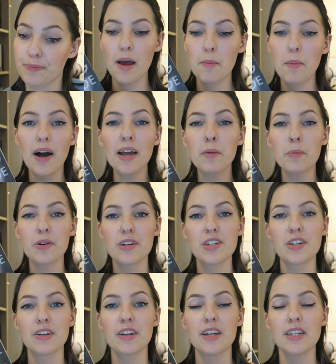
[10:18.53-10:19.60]
And my
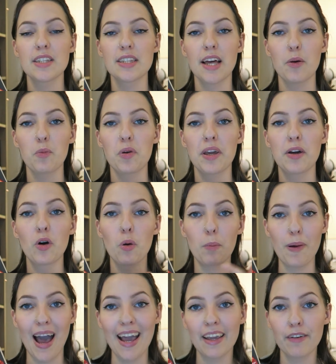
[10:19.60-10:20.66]
impression is that we go
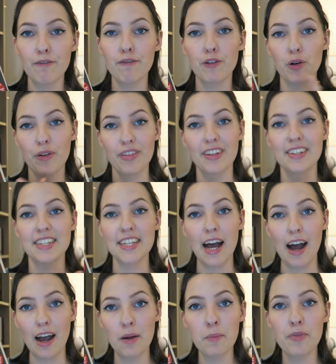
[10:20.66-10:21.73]
back and forth in
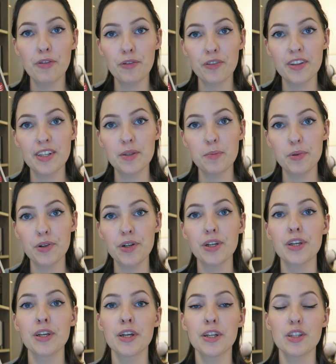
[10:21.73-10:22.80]
time through this book.